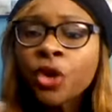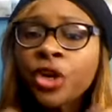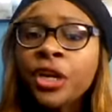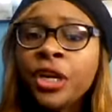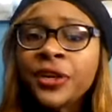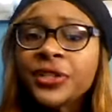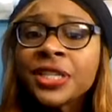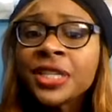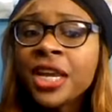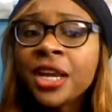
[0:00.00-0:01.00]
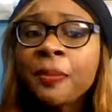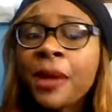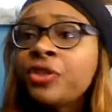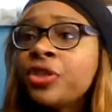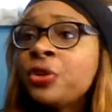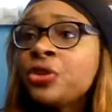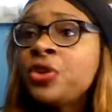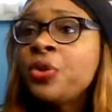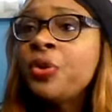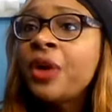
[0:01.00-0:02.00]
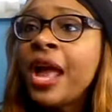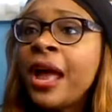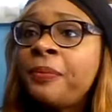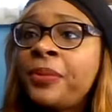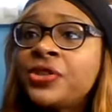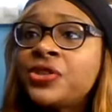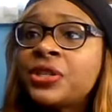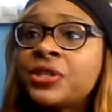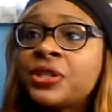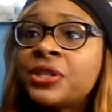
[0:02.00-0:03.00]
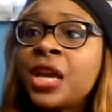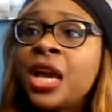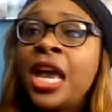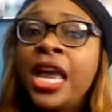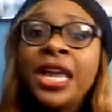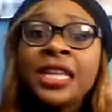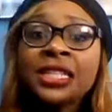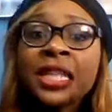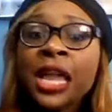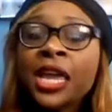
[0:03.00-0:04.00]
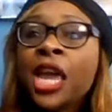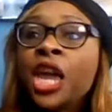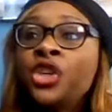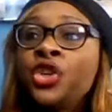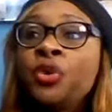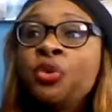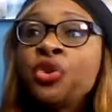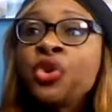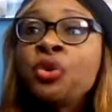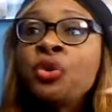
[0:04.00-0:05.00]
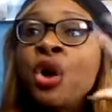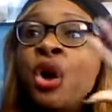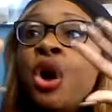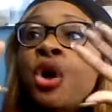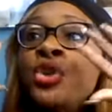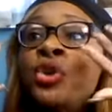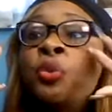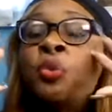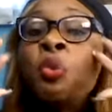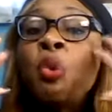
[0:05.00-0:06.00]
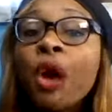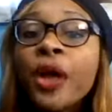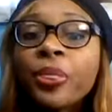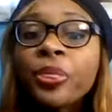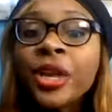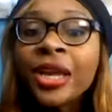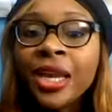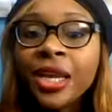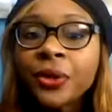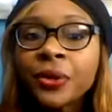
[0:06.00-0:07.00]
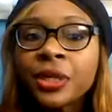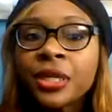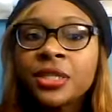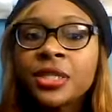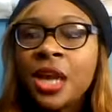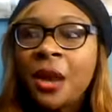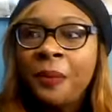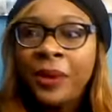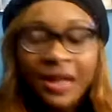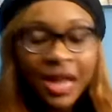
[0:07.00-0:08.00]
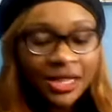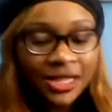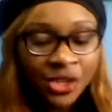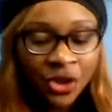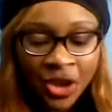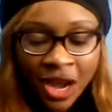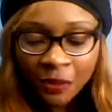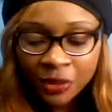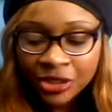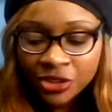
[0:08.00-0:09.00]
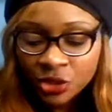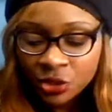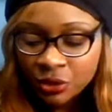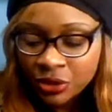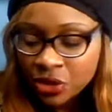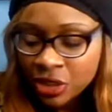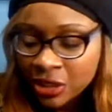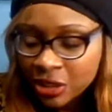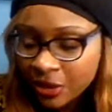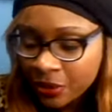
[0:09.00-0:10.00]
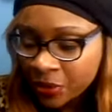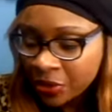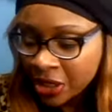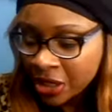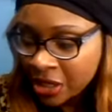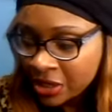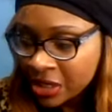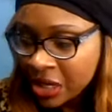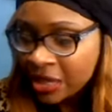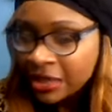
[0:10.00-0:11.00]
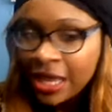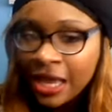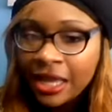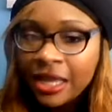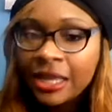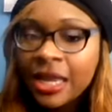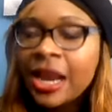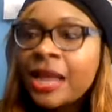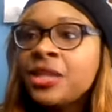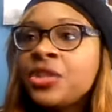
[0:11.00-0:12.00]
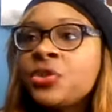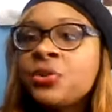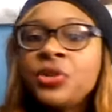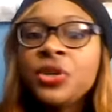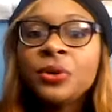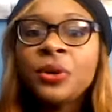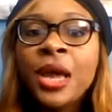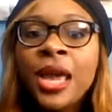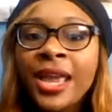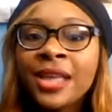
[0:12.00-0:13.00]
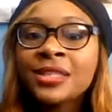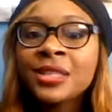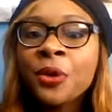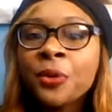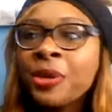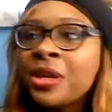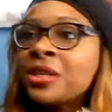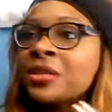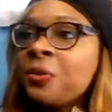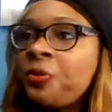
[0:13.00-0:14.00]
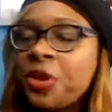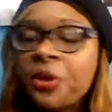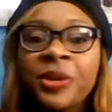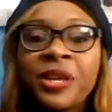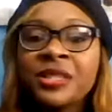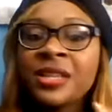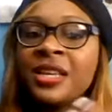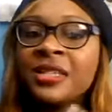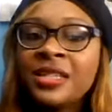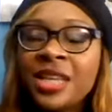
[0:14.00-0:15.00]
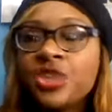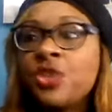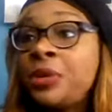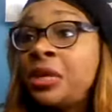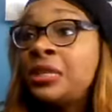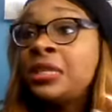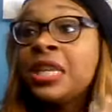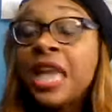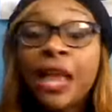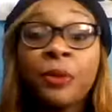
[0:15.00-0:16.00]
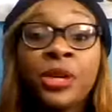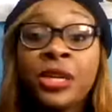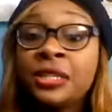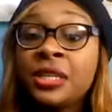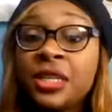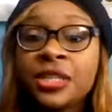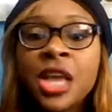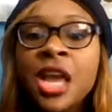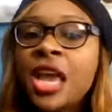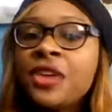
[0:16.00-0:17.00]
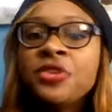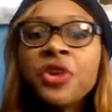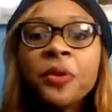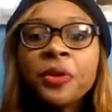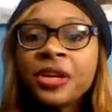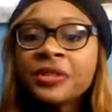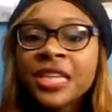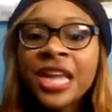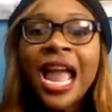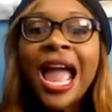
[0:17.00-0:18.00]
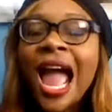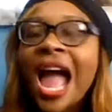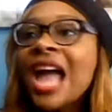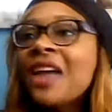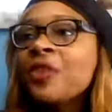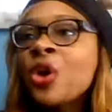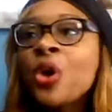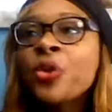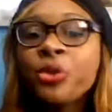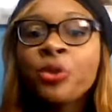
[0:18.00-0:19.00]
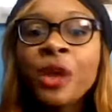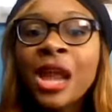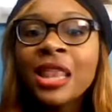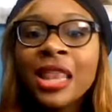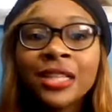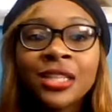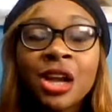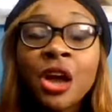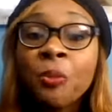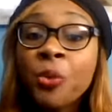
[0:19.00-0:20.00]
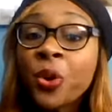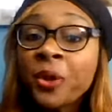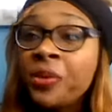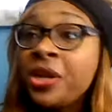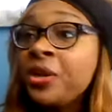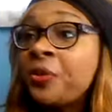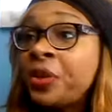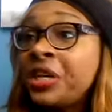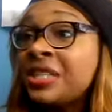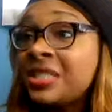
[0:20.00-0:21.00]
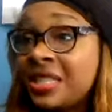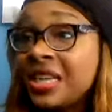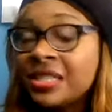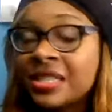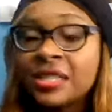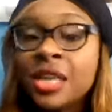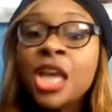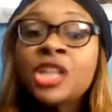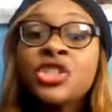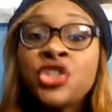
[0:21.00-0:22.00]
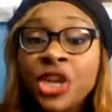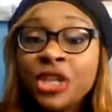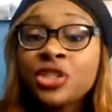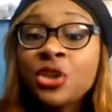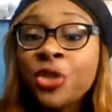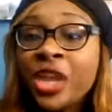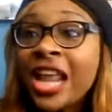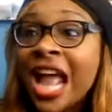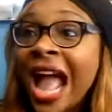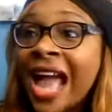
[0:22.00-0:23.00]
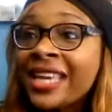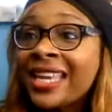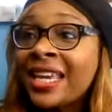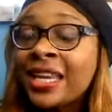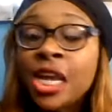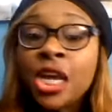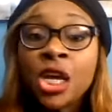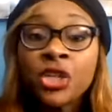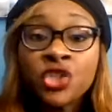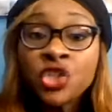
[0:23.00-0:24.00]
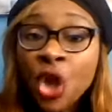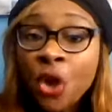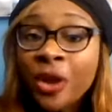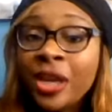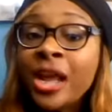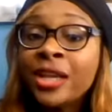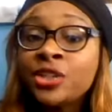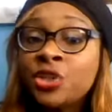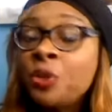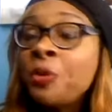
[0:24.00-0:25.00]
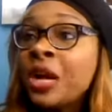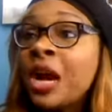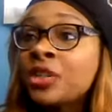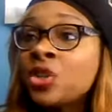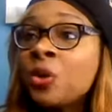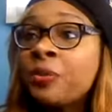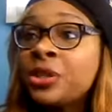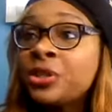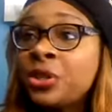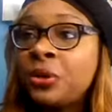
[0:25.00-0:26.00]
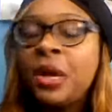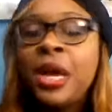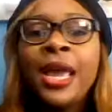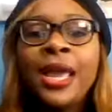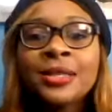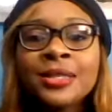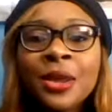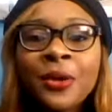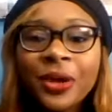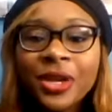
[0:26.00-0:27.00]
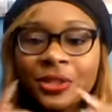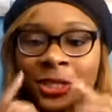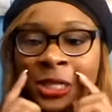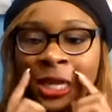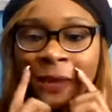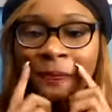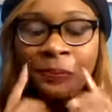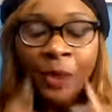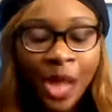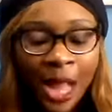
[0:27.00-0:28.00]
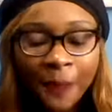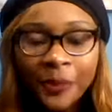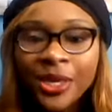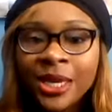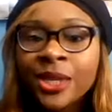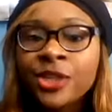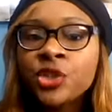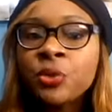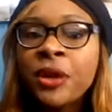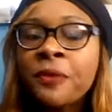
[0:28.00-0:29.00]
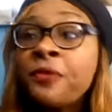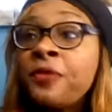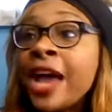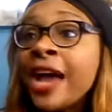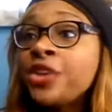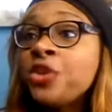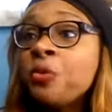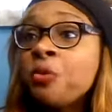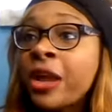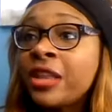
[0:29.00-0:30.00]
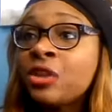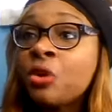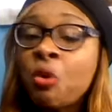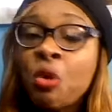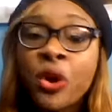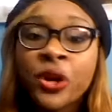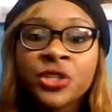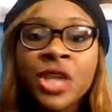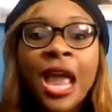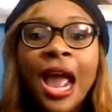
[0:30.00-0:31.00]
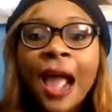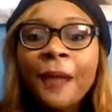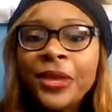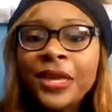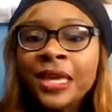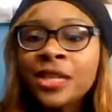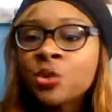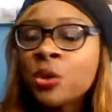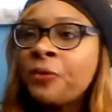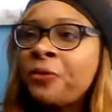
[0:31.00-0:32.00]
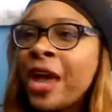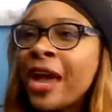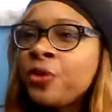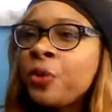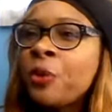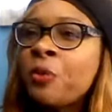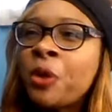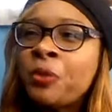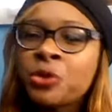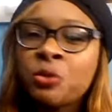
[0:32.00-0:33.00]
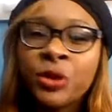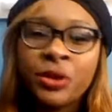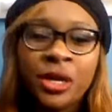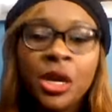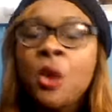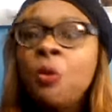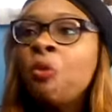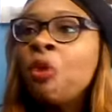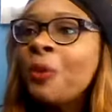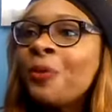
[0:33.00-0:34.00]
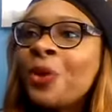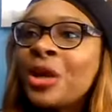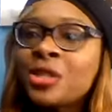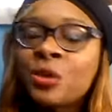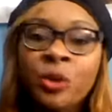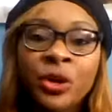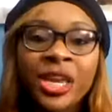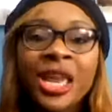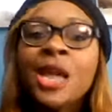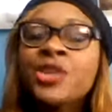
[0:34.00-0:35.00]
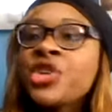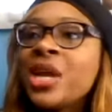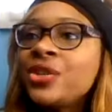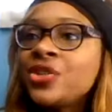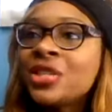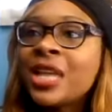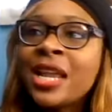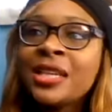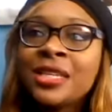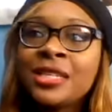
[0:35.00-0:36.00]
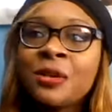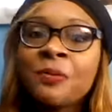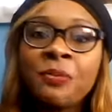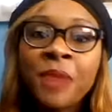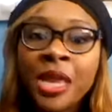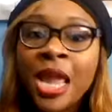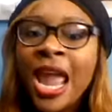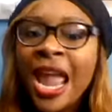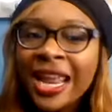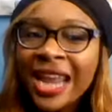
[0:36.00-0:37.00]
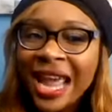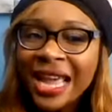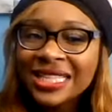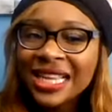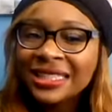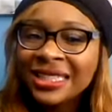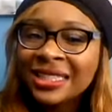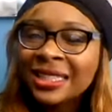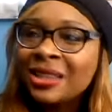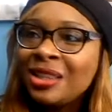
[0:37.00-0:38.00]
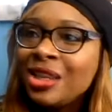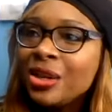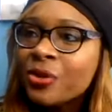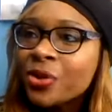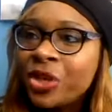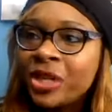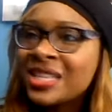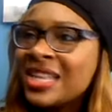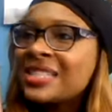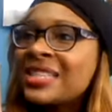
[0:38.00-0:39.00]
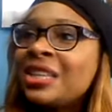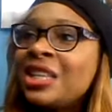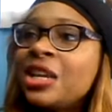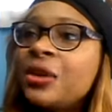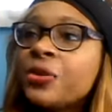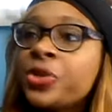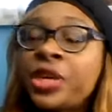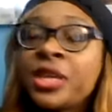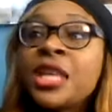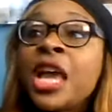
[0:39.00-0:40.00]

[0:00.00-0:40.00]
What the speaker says: here's the thing about those of you who have businesses. It's like you want the increase, but God said you're not willing to do this little things that I need you to do. And so because of fear, because of hesitation, because of lack, because of this, you know what I'm saying? I have gone through what I like to call pork and bean and weenie seasons just so that I can sow and I can do what God told me to do. And so here's the thing. I began to evaluate the quarters. I began to evaluate what was working, what wasn't working, changes that I need to make. And as I did the little things, it's the little things